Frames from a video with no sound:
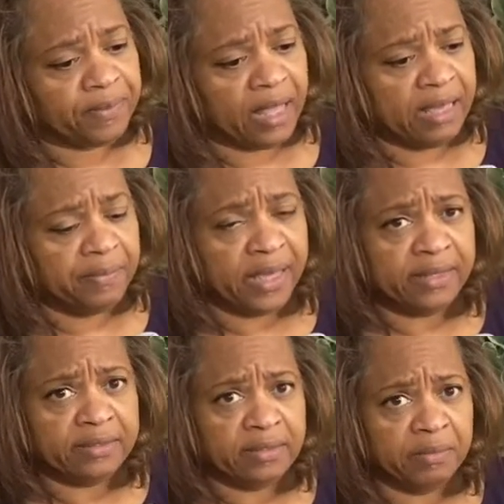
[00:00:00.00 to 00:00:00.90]
Amen.
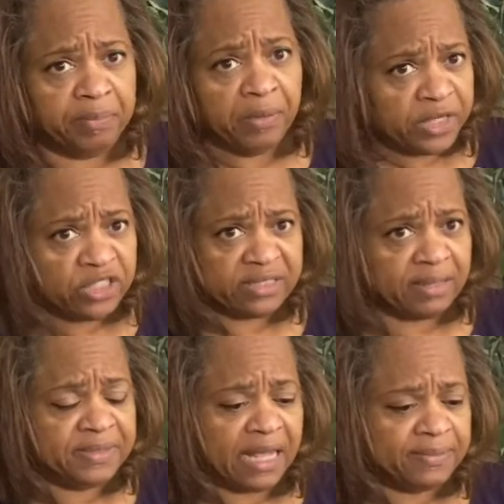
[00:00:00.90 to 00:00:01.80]
But we just
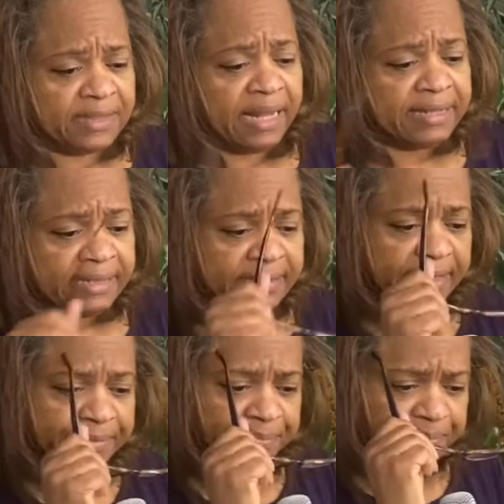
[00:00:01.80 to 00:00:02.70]
sometimes not
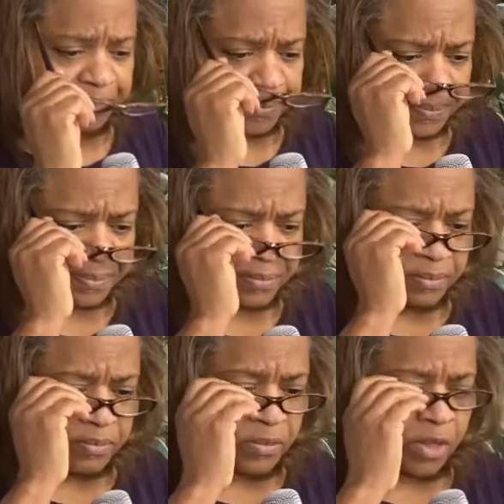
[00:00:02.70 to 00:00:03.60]
listening.
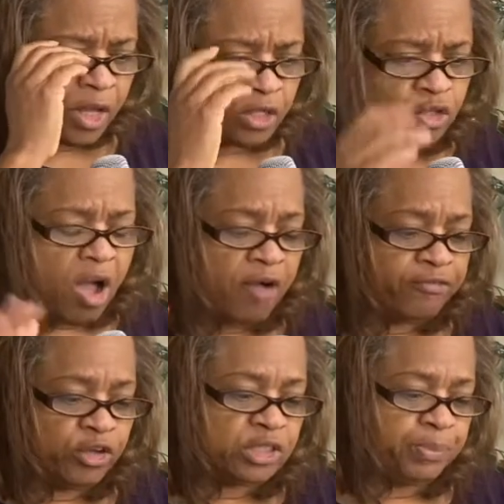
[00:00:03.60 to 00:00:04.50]
So our
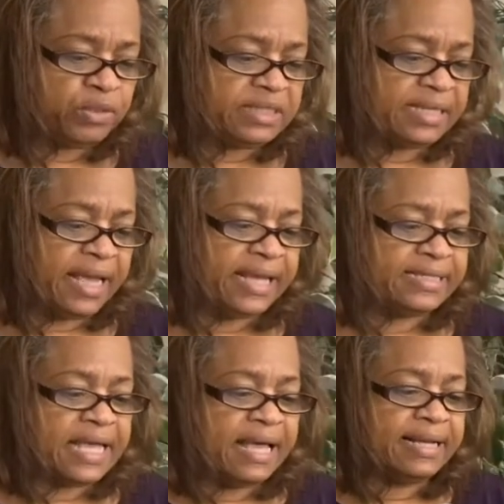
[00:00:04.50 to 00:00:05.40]
first point today
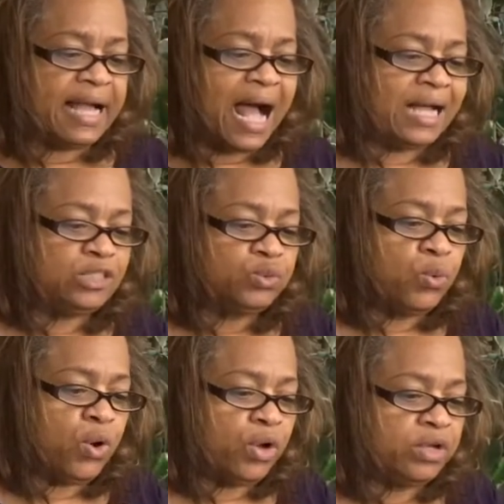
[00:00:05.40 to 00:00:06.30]
is God's
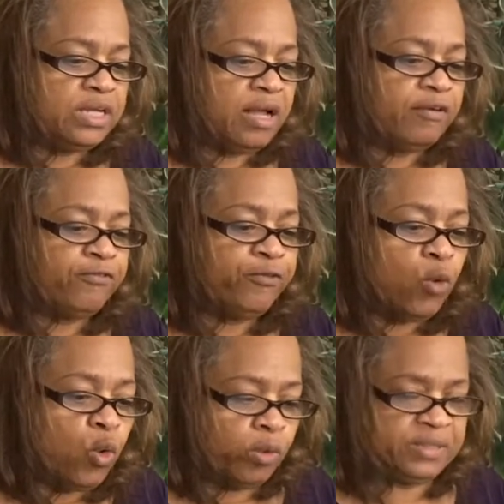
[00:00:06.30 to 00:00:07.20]
word
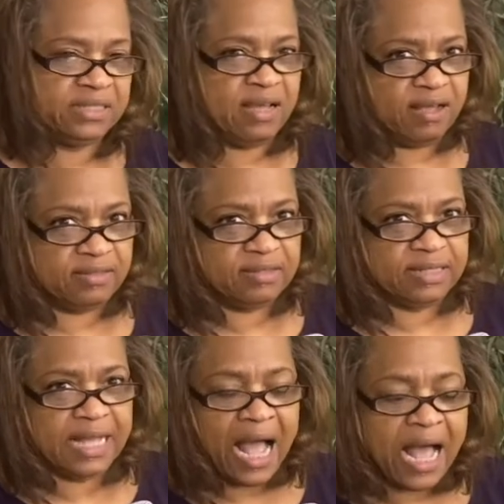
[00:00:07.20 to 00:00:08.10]
forms us.
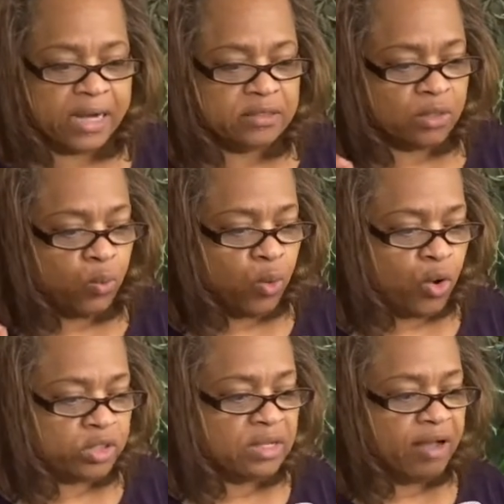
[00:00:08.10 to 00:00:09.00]
God's
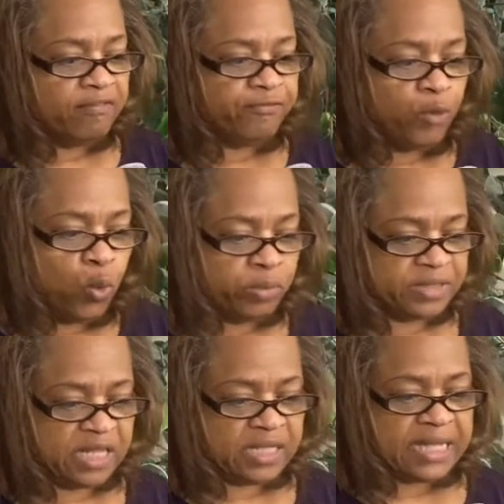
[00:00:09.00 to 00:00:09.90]
word
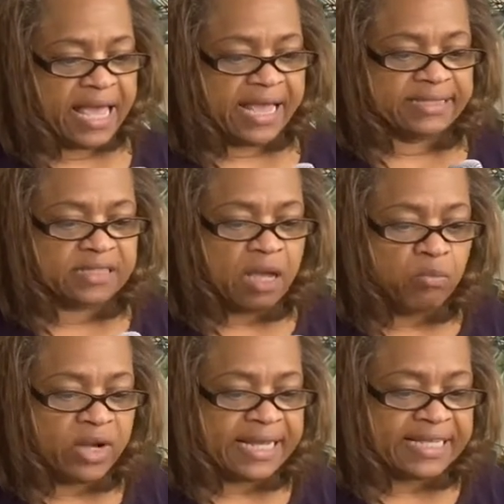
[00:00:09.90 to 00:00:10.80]
forms us. And Psalm
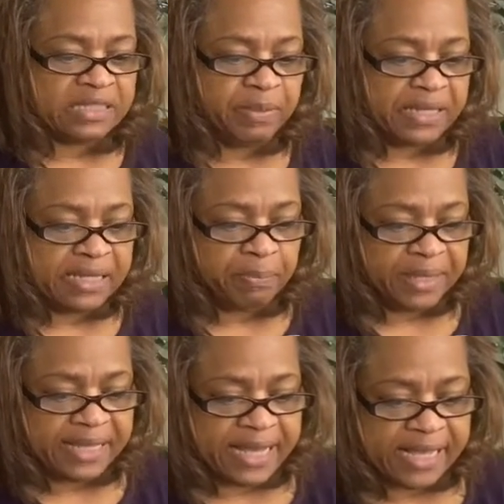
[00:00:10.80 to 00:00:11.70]
one is be, it
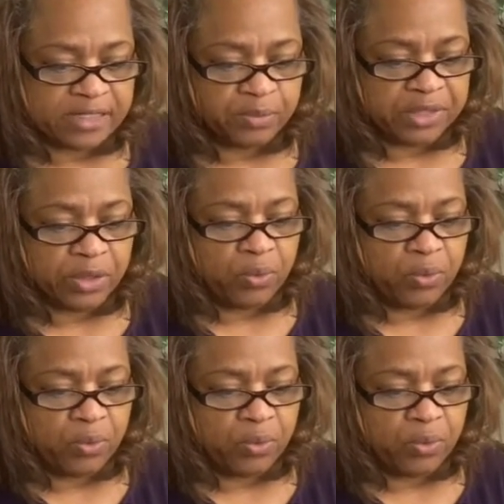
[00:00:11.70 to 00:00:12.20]
begins with the